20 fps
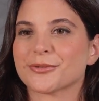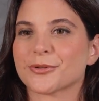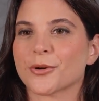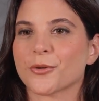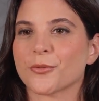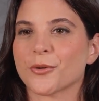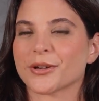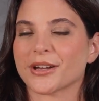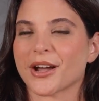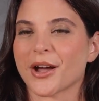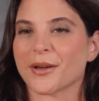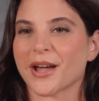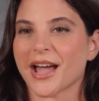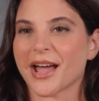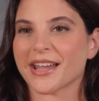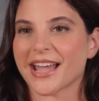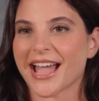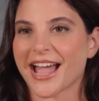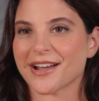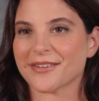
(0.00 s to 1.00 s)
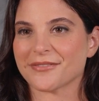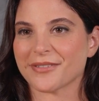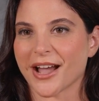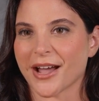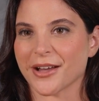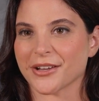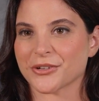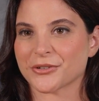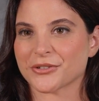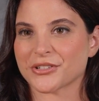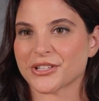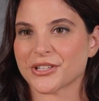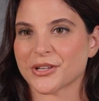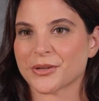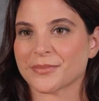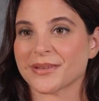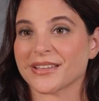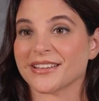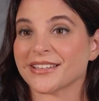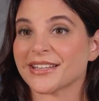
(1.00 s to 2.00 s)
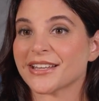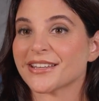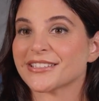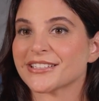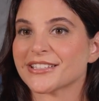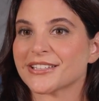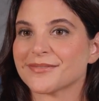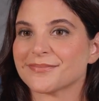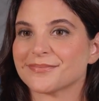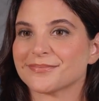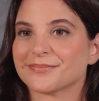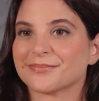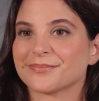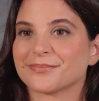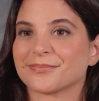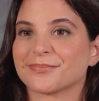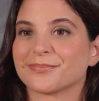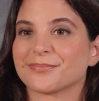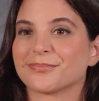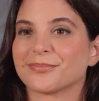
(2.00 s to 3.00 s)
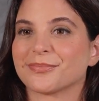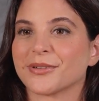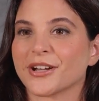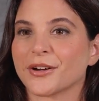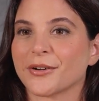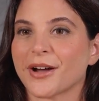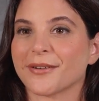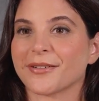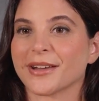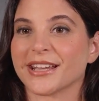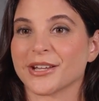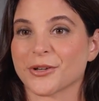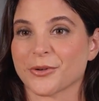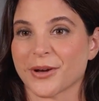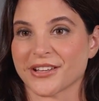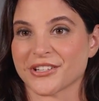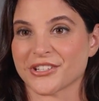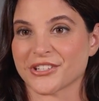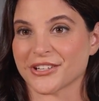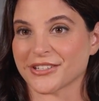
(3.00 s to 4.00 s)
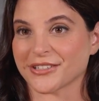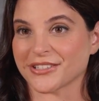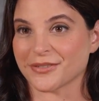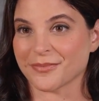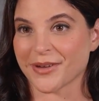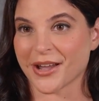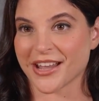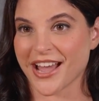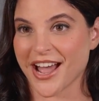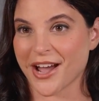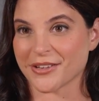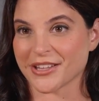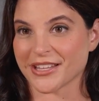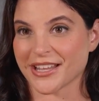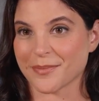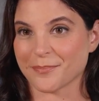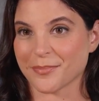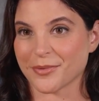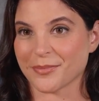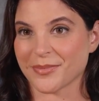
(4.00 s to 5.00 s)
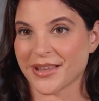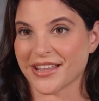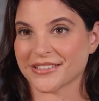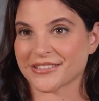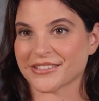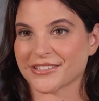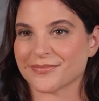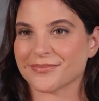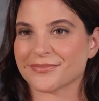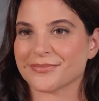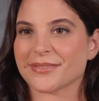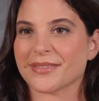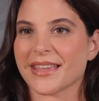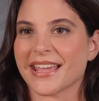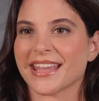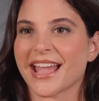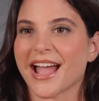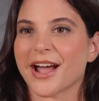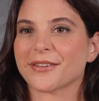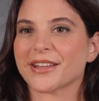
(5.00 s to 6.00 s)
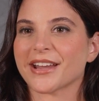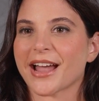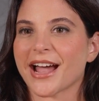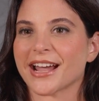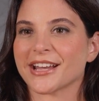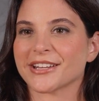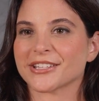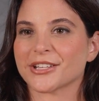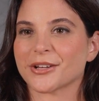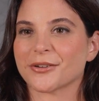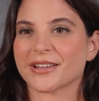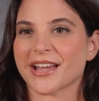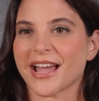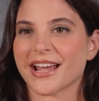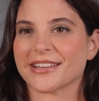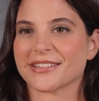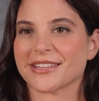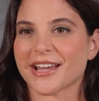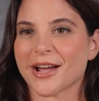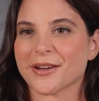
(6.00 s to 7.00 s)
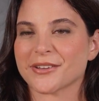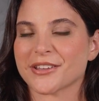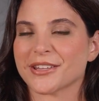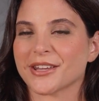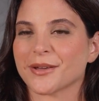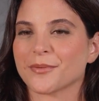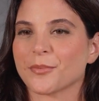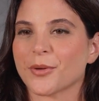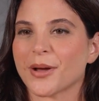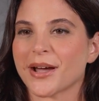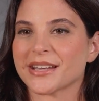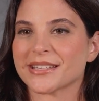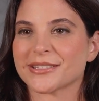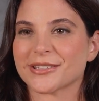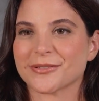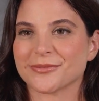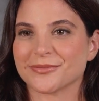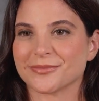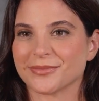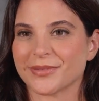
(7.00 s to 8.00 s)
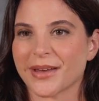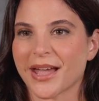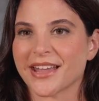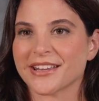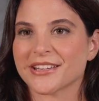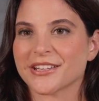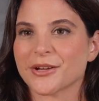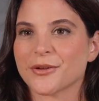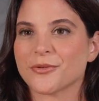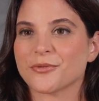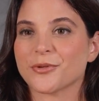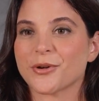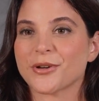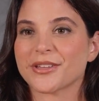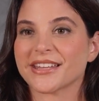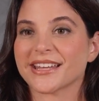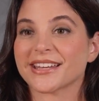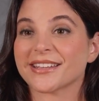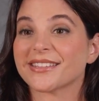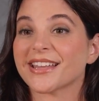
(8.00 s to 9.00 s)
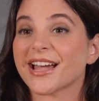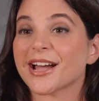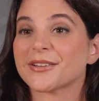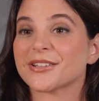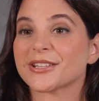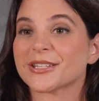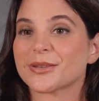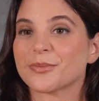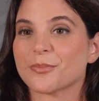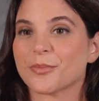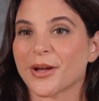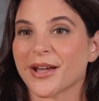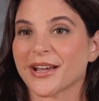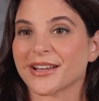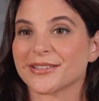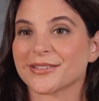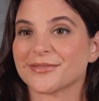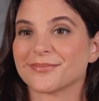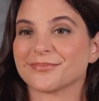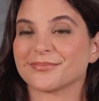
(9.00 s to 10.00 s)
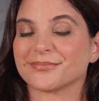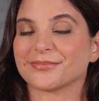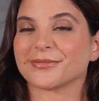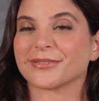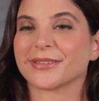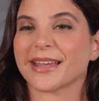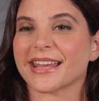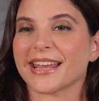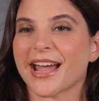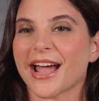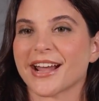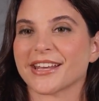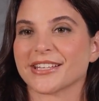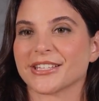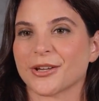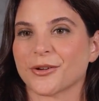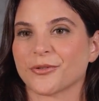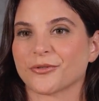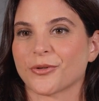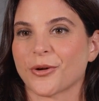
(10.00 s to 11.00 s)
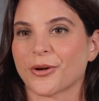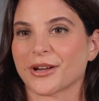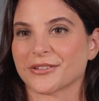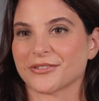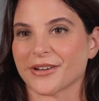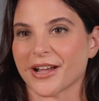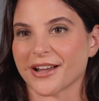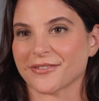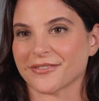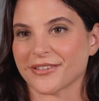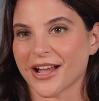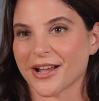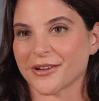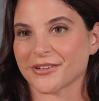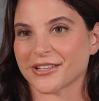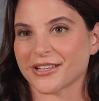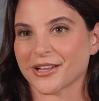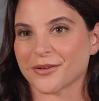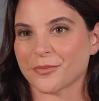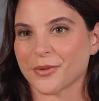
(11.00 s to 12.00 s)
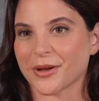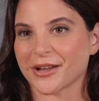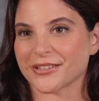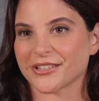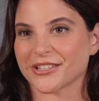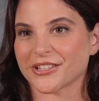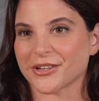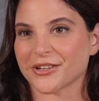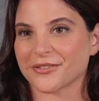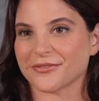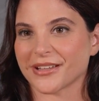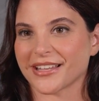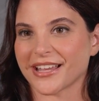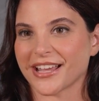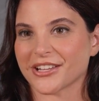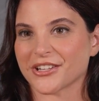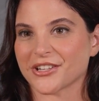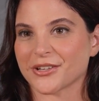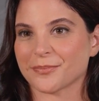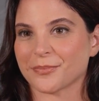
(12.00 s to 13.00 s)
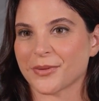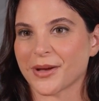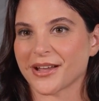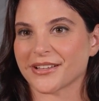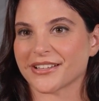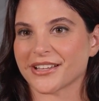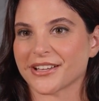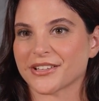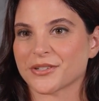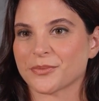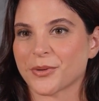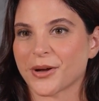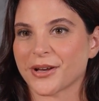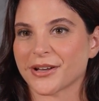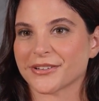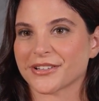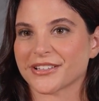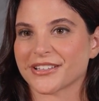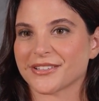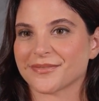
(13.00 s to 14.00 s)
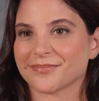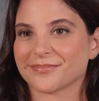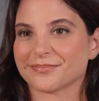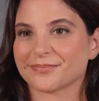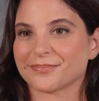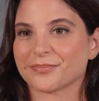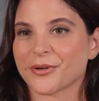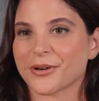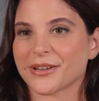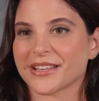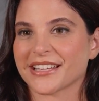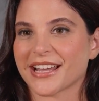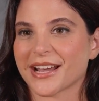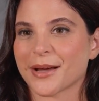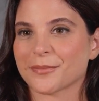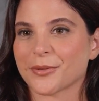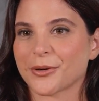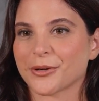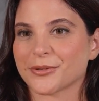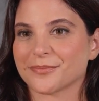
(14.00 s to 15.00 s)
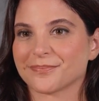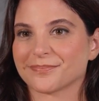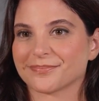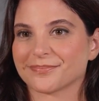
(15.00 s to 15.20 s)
who will know how to add value to your business. Do you have any questions about how to implement and how the ISO 9001, ISO 14001, and ISO 45001 certification process works? For example,